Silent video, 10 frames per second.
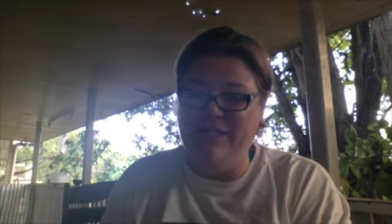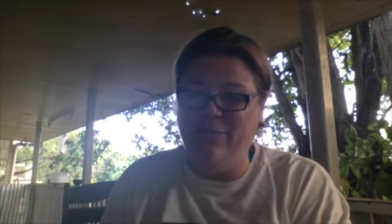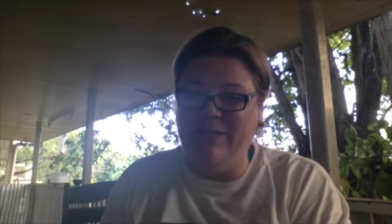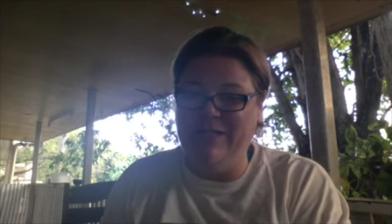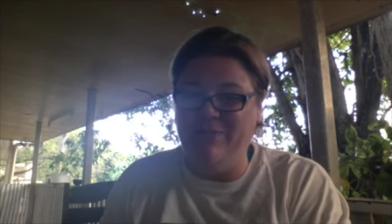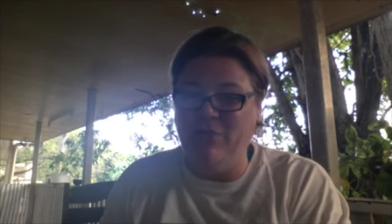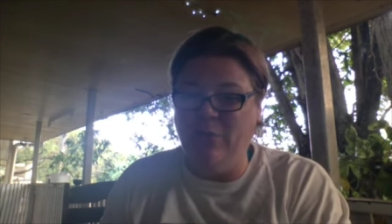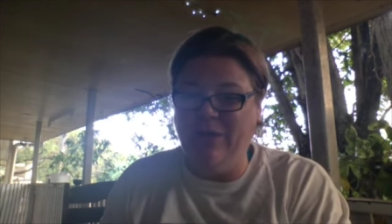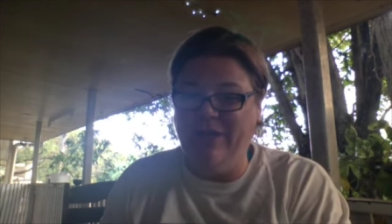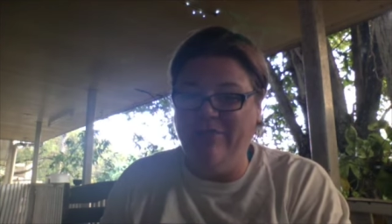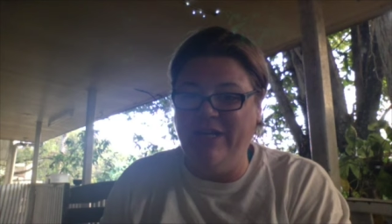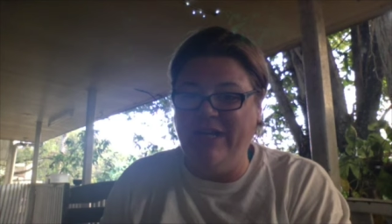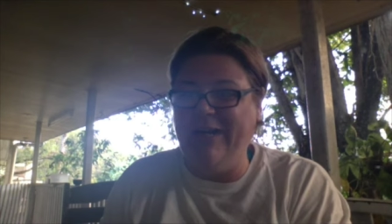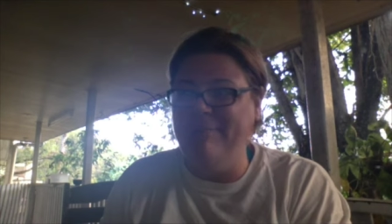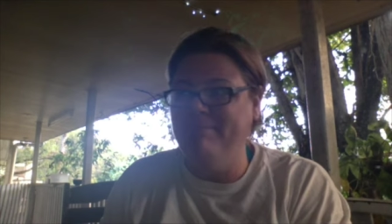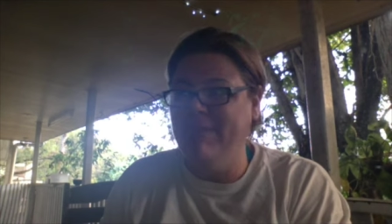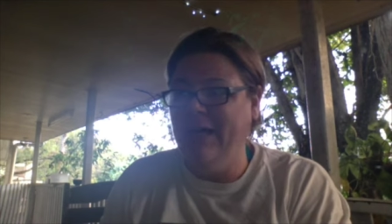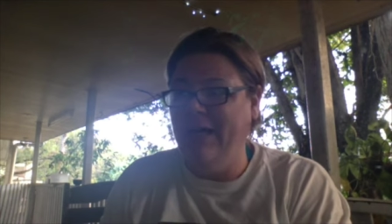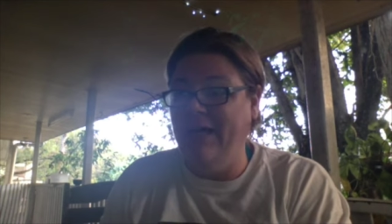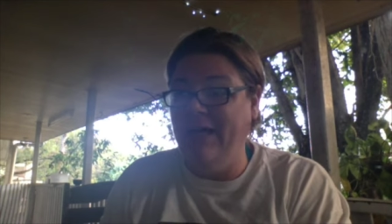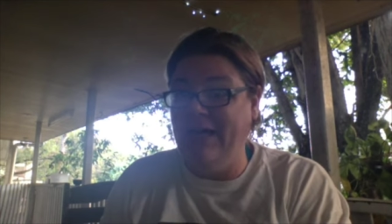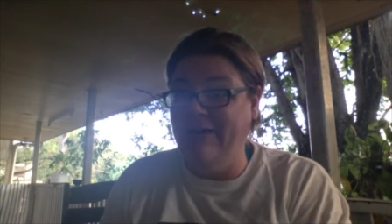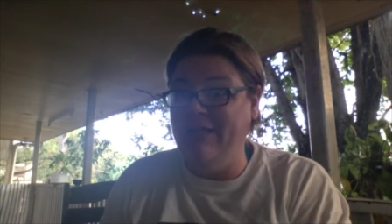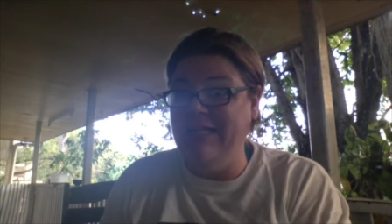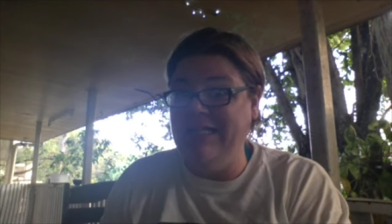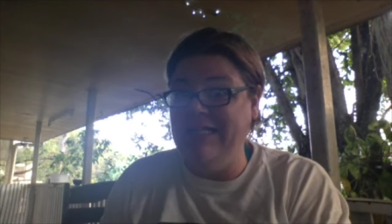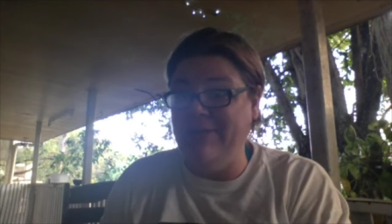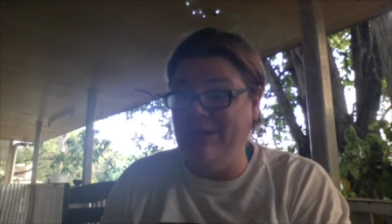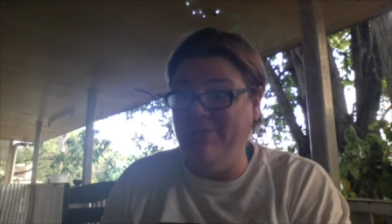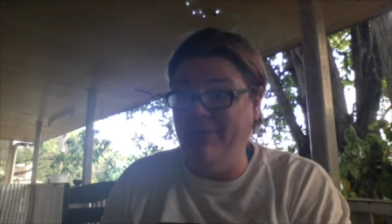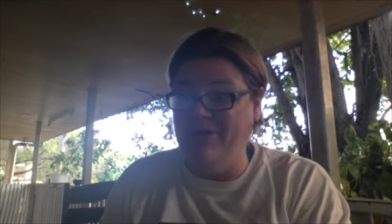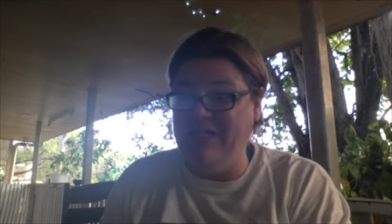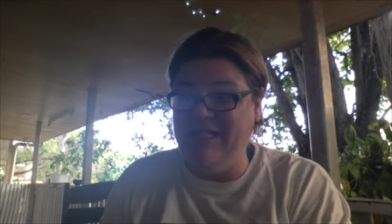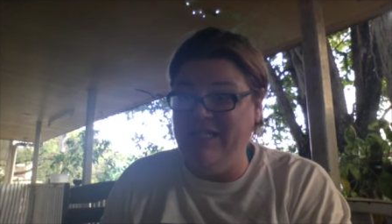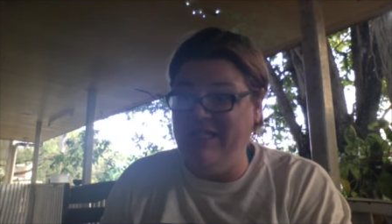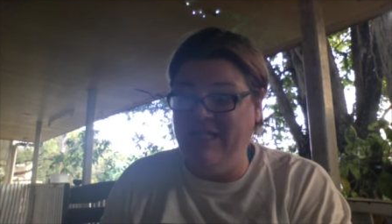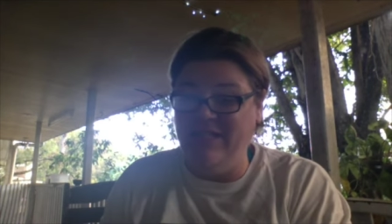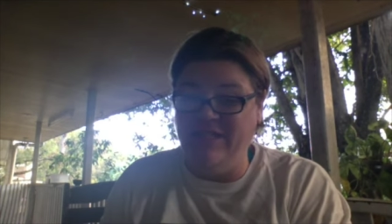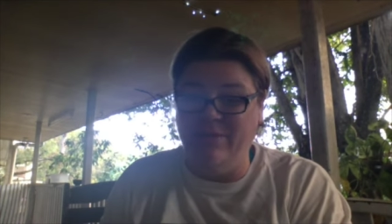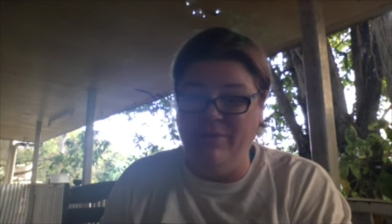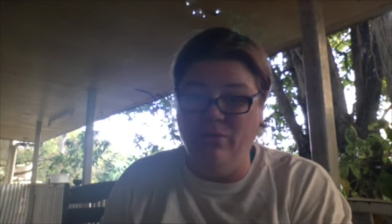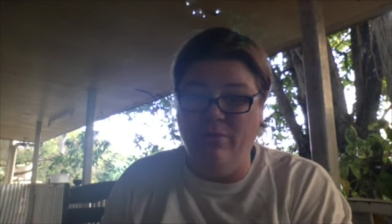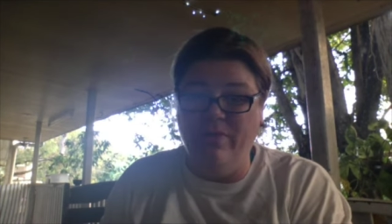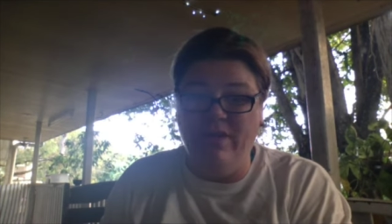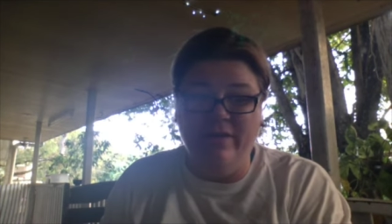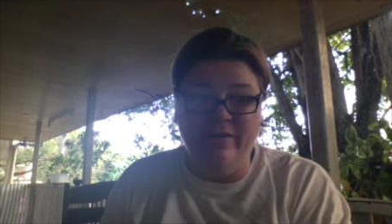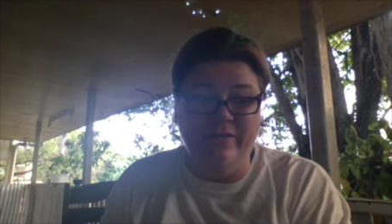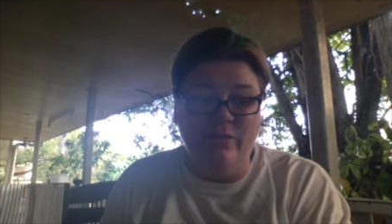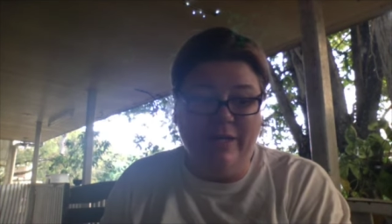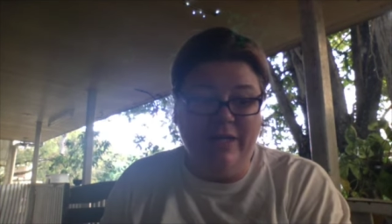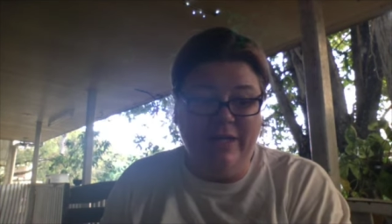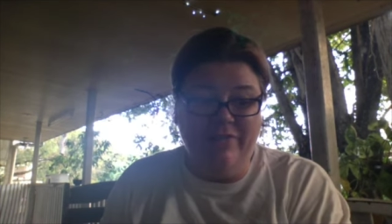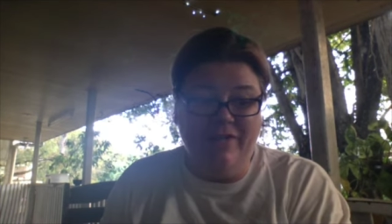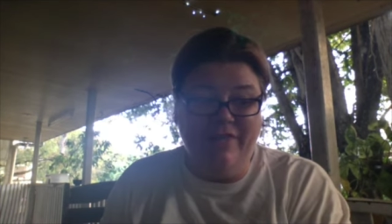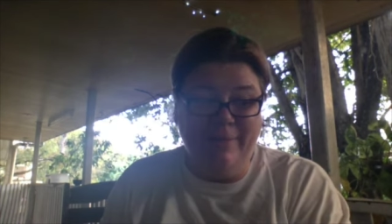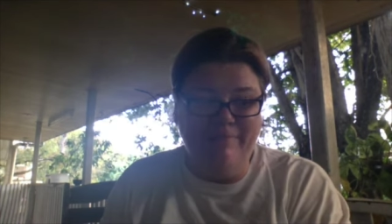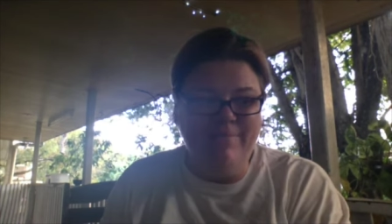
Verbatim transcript: He wears them to work every day, even in summer because he says they just absorb the sweat and everything.